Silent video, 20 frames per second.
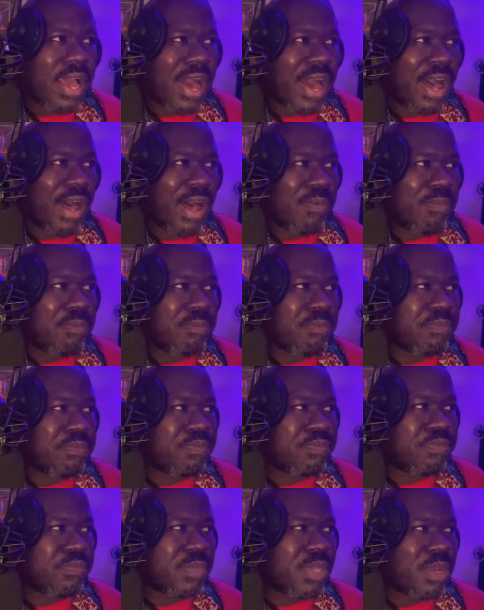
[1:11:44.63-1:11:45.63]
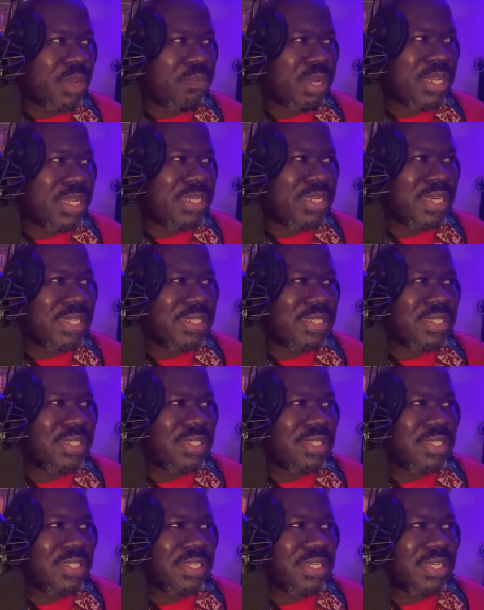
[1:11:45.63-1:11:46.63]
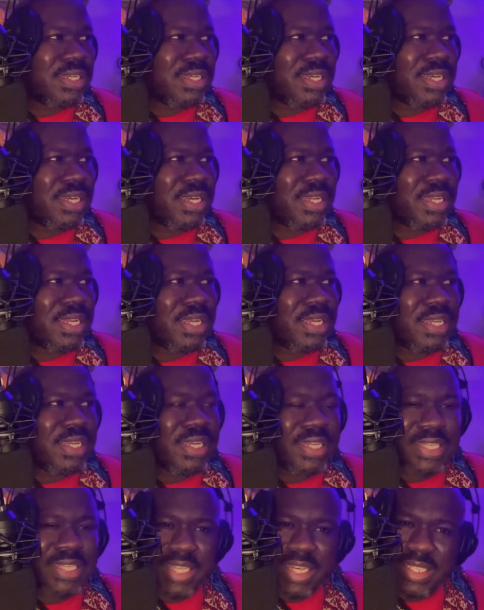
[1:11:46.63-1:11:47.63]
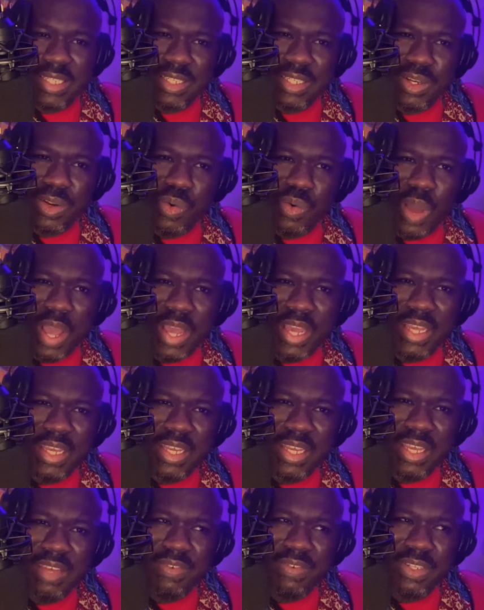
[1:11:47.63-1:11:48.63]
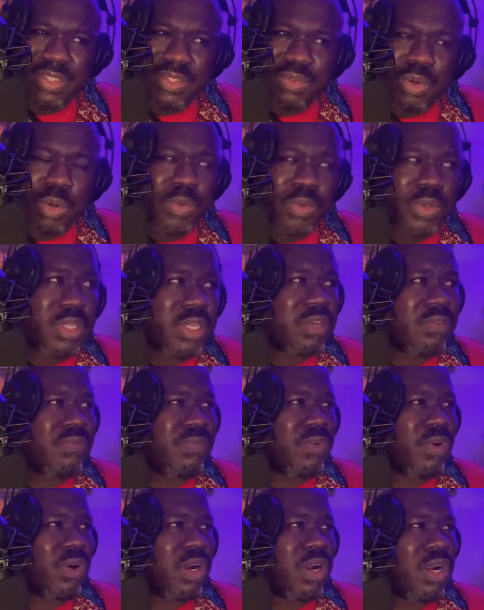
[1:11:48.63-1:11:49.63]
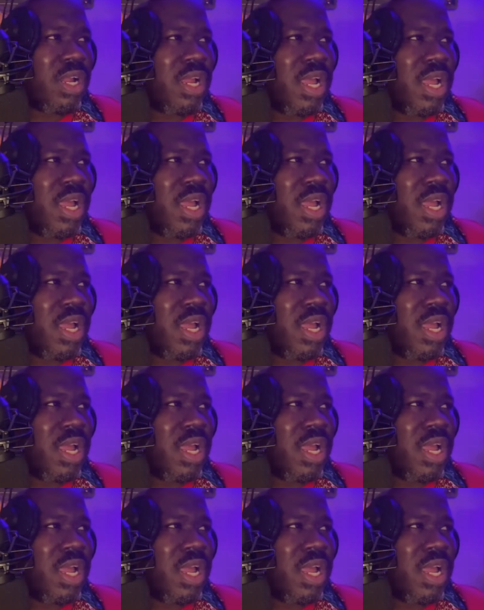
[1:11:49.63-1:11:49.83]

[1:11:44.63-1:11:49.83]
Um, but it doesn't it, it it doesn't quite give us what we're looking for.